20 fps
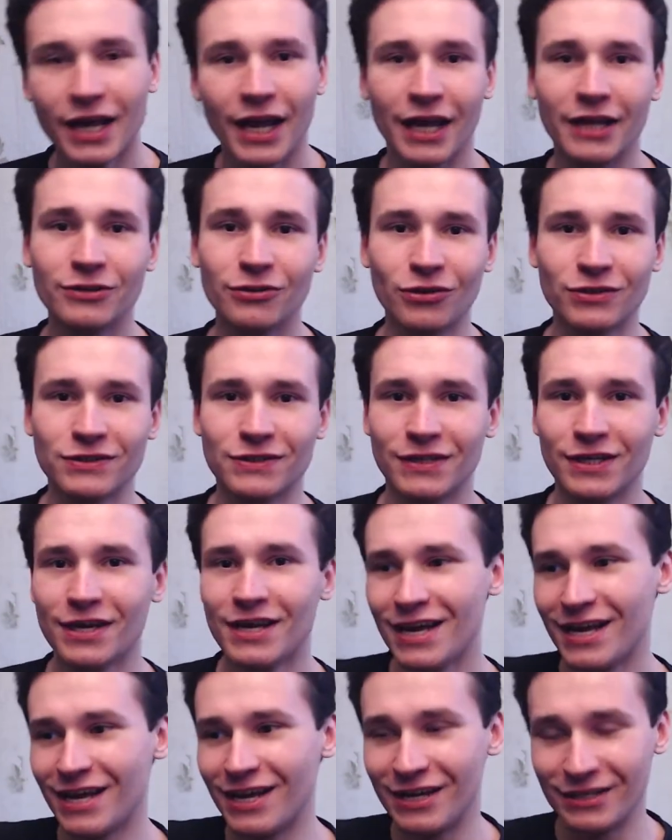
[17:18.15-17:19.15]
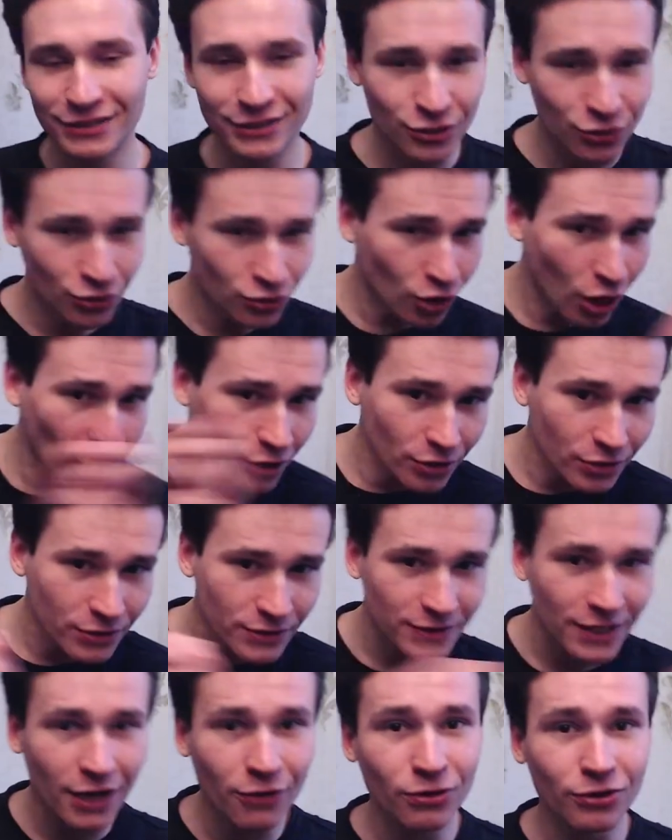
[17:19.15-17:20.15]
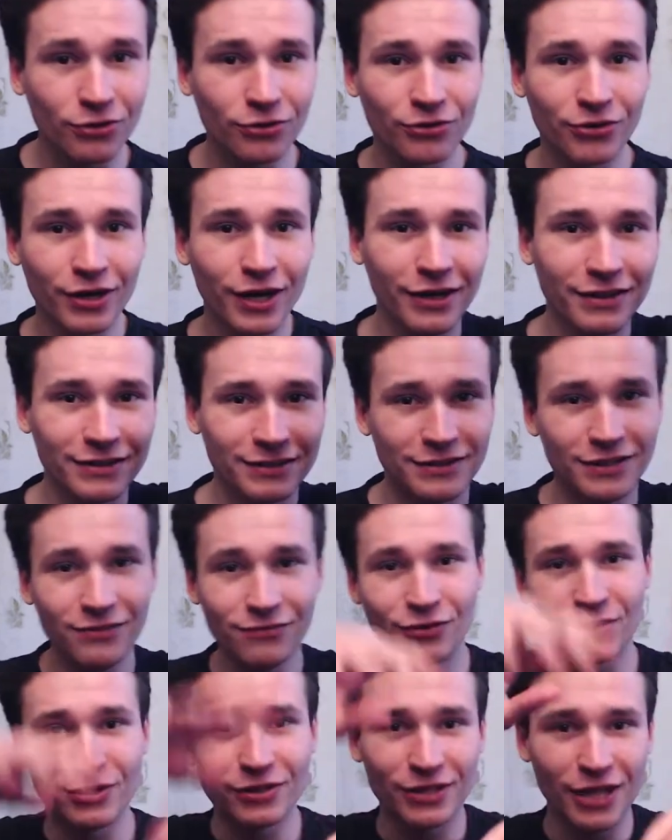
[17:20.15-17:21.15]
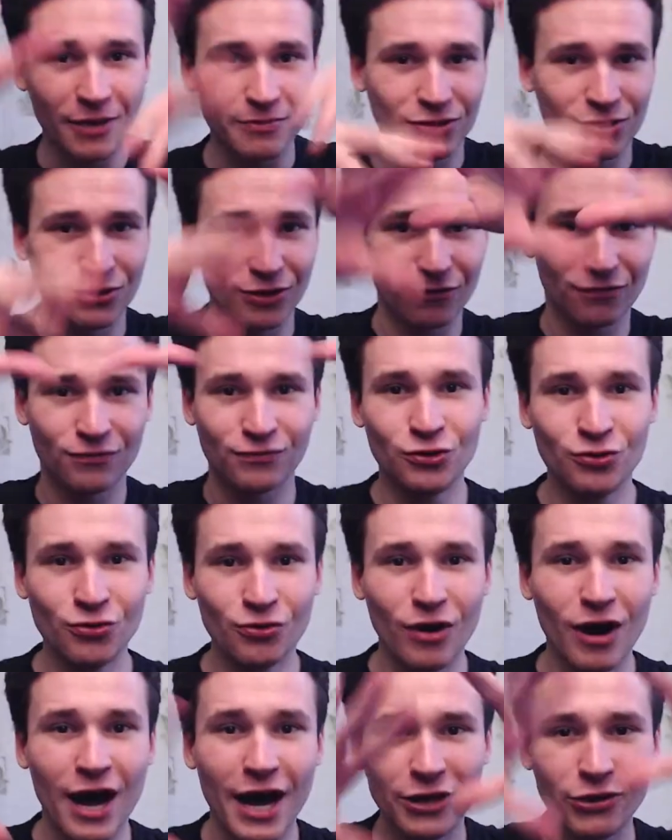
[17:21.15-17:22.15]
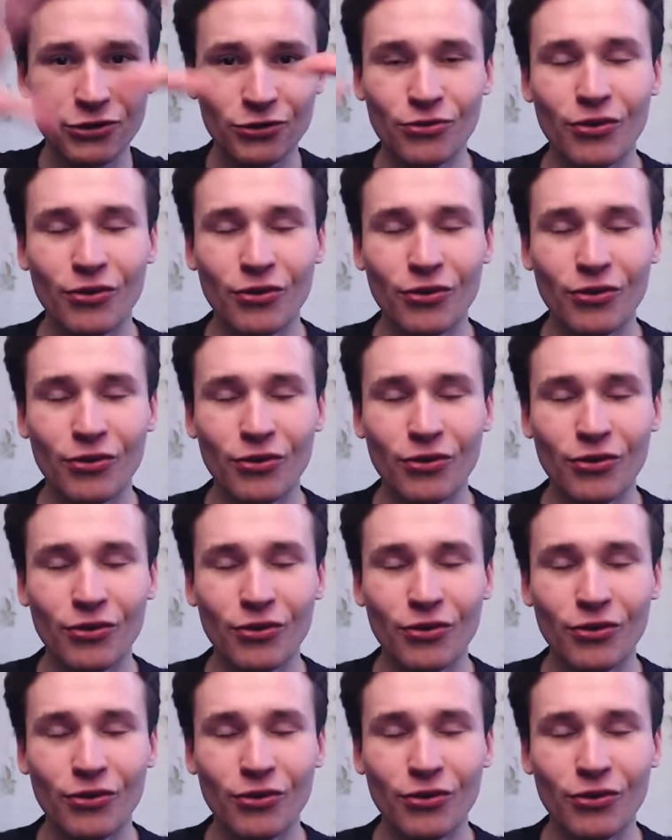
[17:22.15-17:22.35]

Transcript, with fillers: And also uh, scrollers I will create different types of UI,